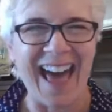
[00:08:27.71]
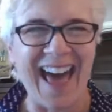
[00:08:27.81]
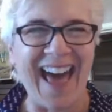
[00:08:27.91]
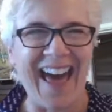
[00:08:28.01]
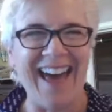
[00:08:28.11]

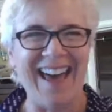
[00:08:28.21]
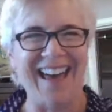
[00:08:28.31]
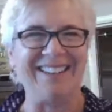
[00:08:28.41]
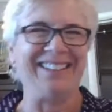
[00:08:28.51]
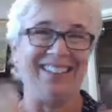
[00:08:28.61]
God,
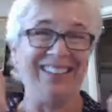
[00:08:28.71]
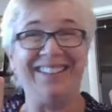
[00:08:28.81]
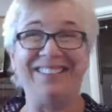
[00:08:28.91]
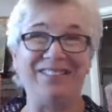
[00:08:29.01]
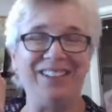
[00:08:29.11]

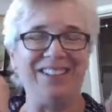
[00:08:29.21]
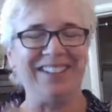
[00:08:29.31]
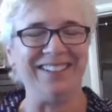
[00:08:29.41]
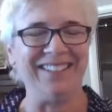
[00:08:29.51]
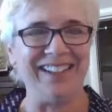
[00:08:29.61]
that's
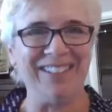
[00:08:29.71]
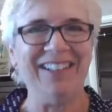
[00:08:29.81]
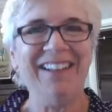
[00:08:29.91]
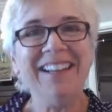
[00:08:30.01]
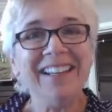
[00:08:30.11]
funny. I'm laughing.